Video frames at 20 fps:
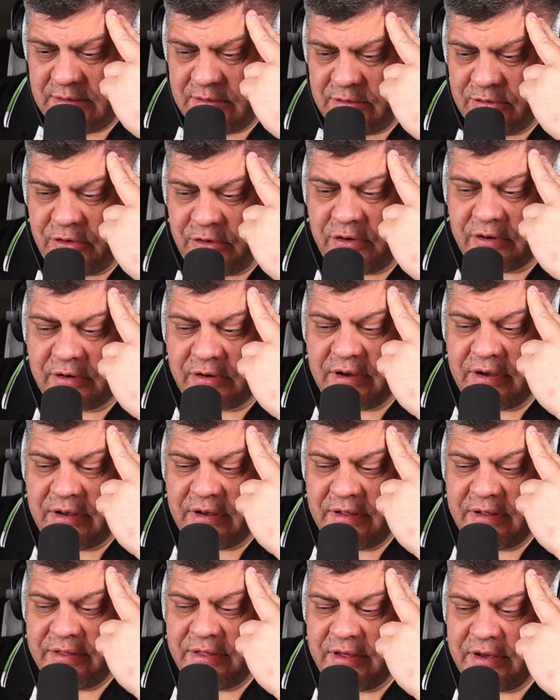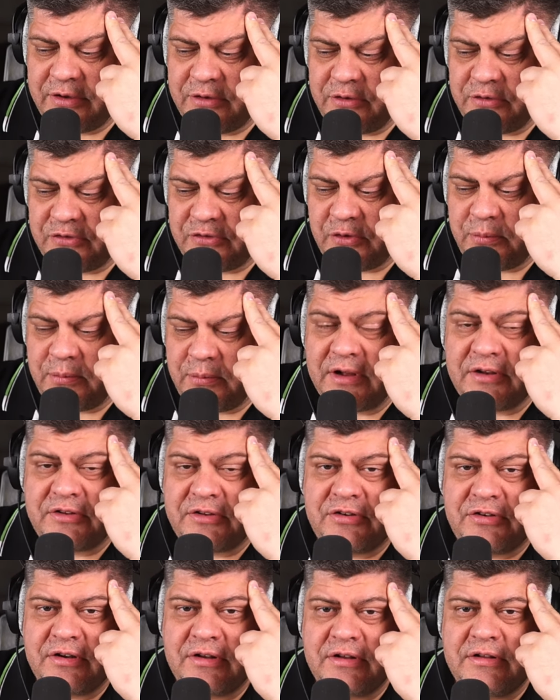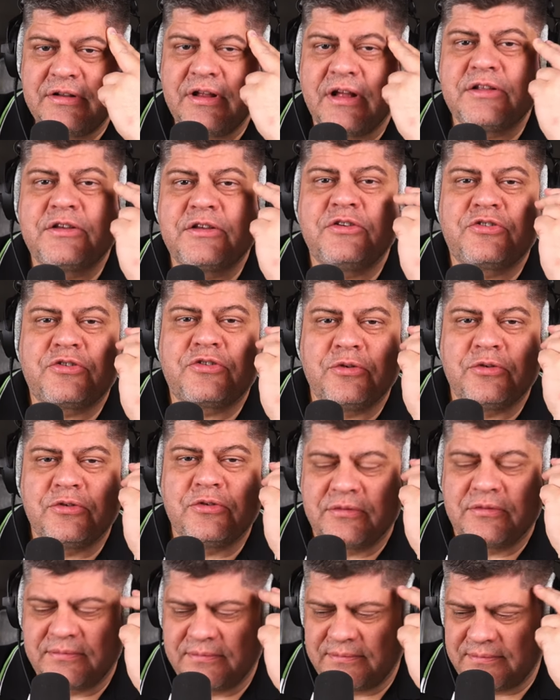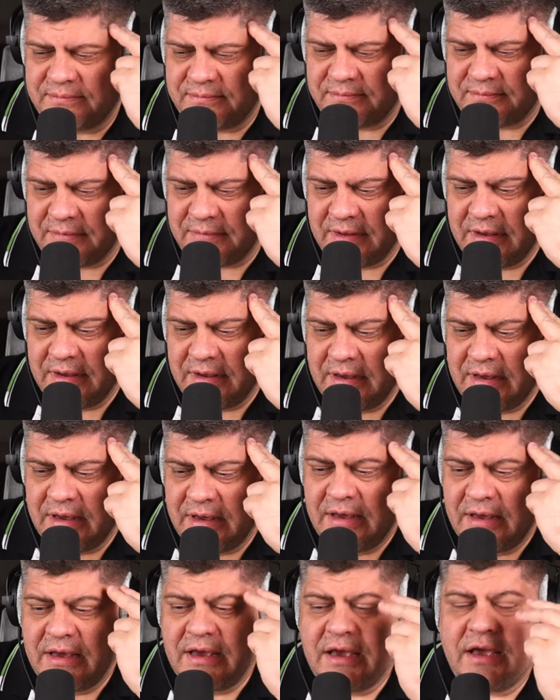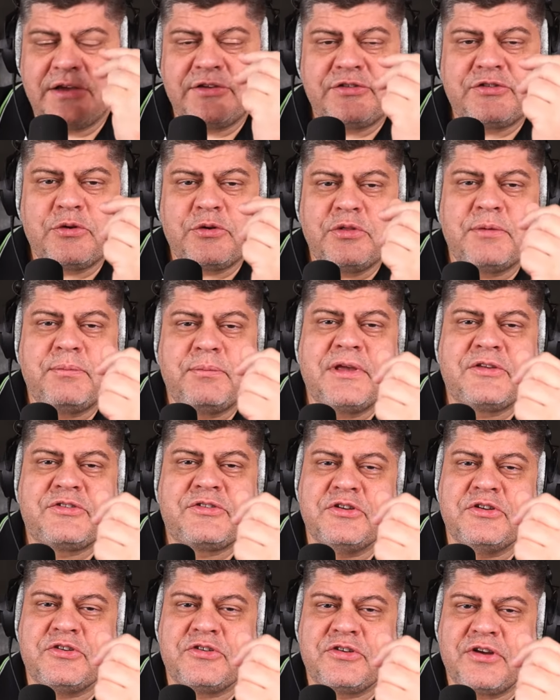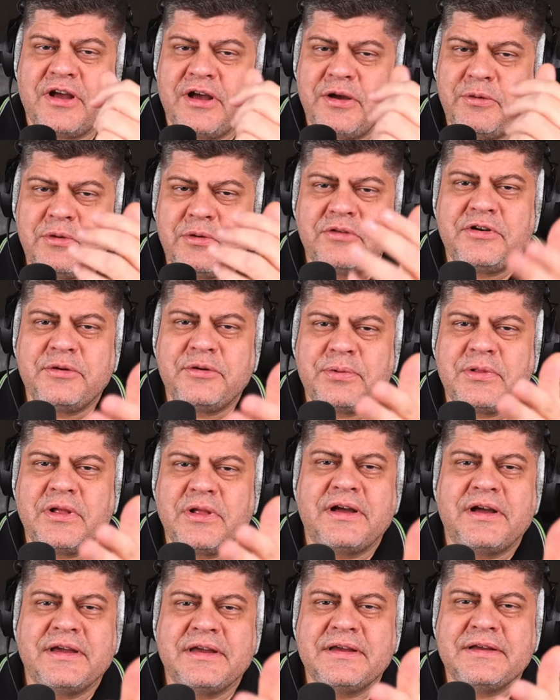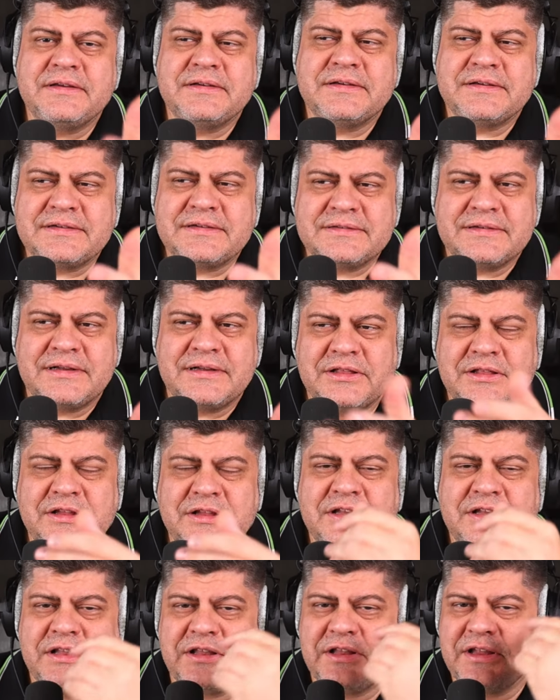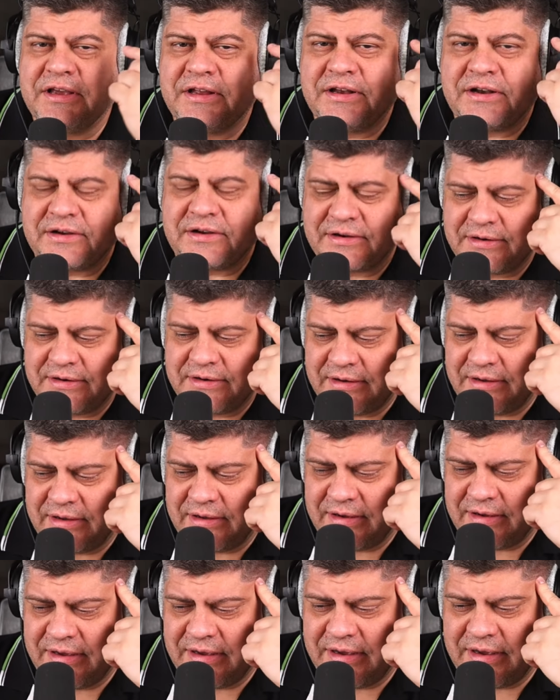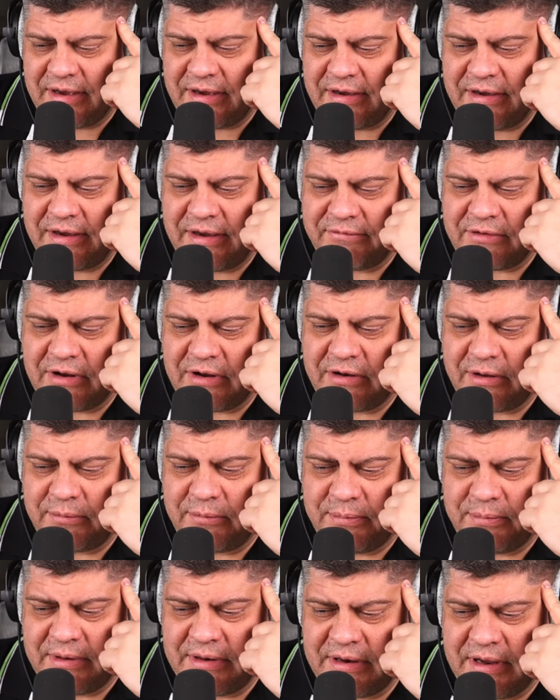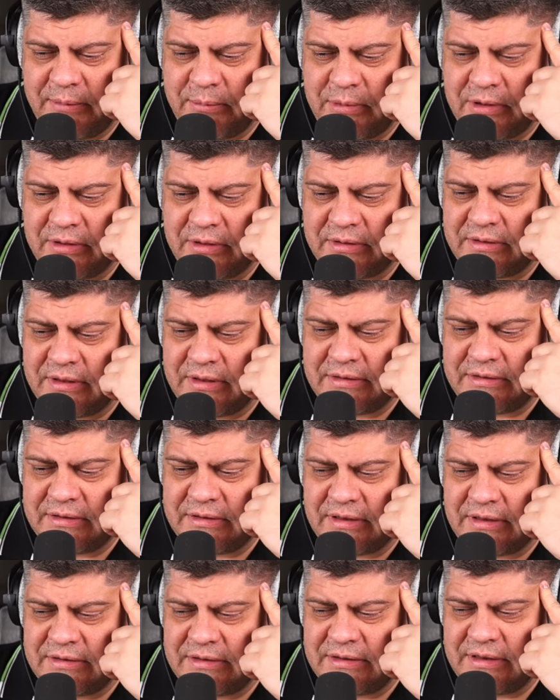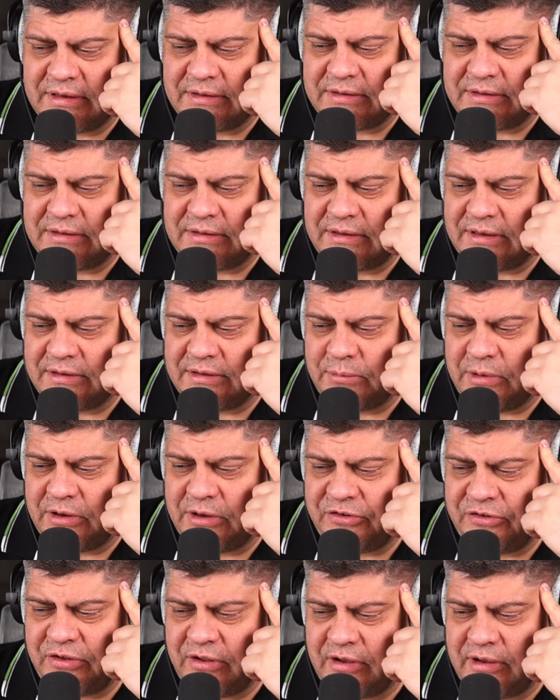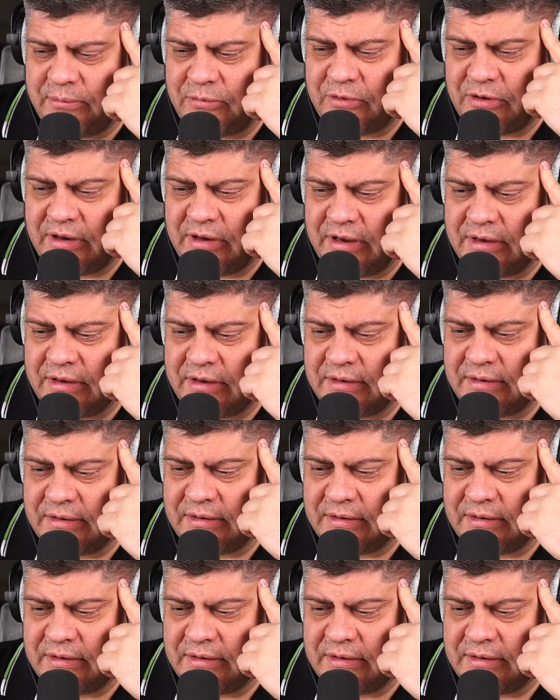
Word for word: Dirk, thank you so much. Danke schon. I saw the message. I will reply uh, a little later. I, I have not uh, been able, not, not, not much time today.